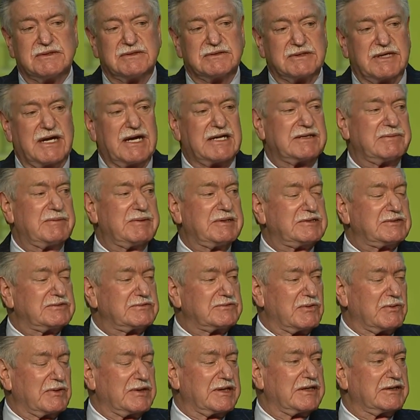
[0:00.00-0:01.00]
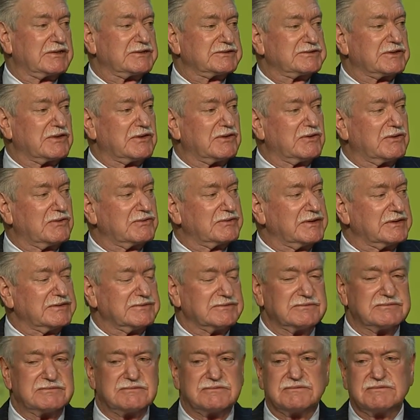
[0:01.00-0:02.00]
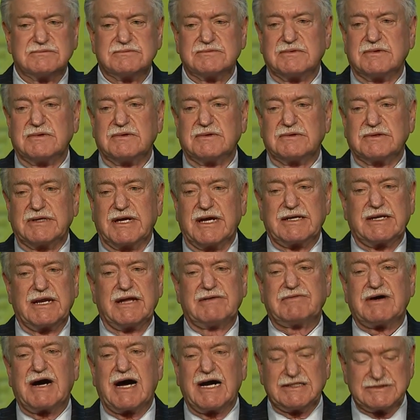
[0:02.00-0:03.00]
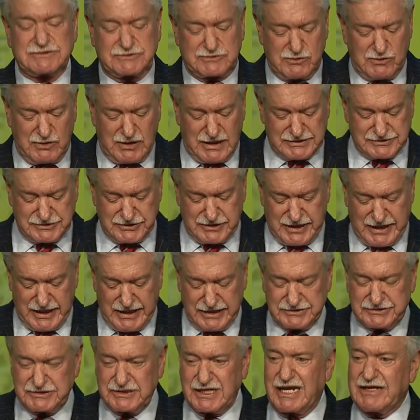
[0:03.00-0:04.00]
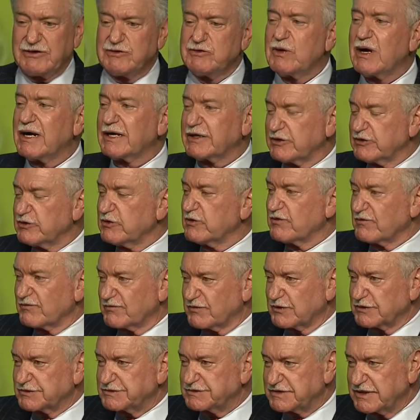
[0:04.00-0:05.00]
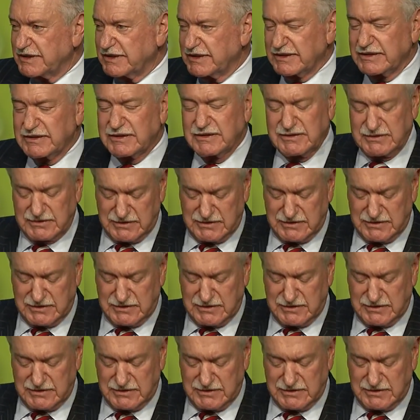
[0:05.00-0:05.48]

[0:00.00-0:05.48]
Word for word: You had to be 20 years old and you had to have a high school education. I knew I could do the first thing.